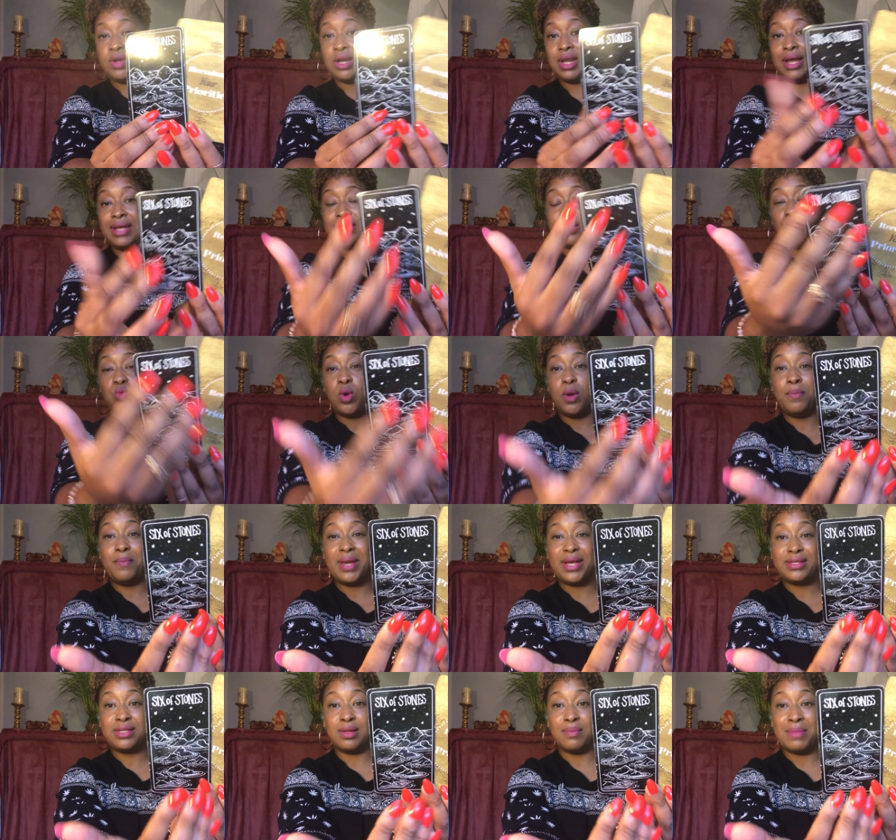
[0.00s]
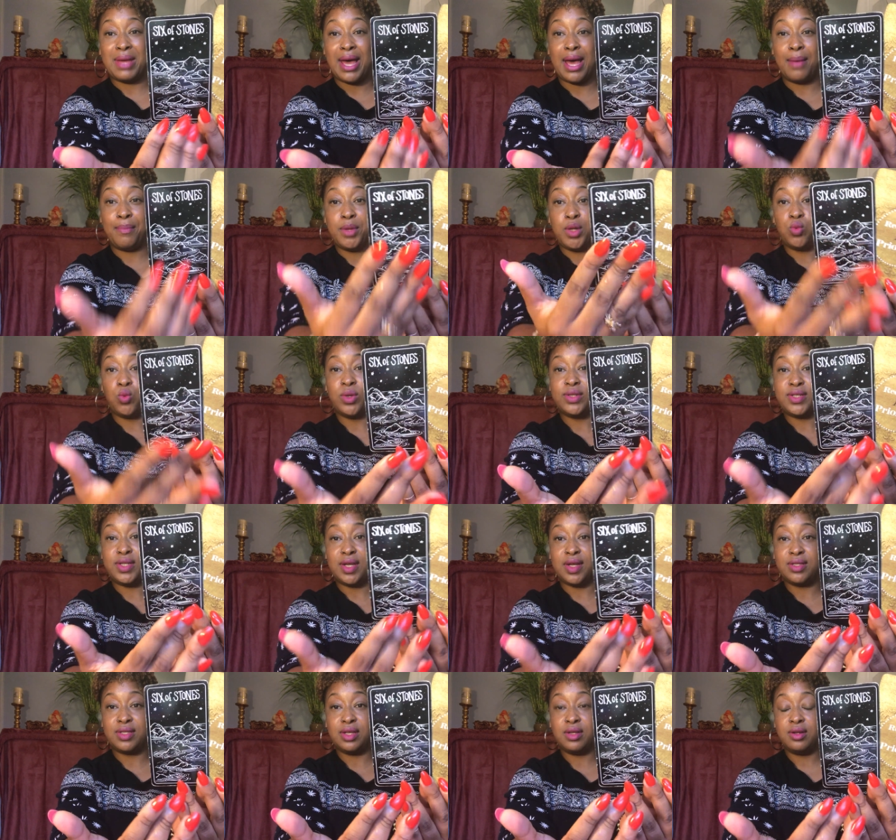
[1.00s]
realizing what makes them happy,
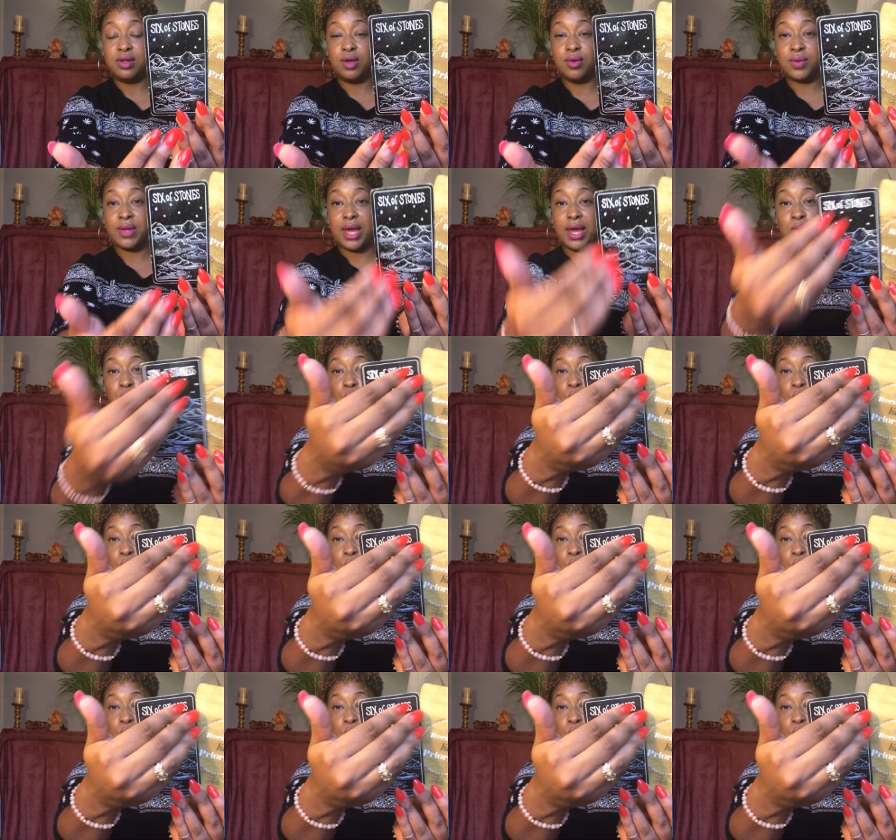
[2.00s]
what doesn't, okay?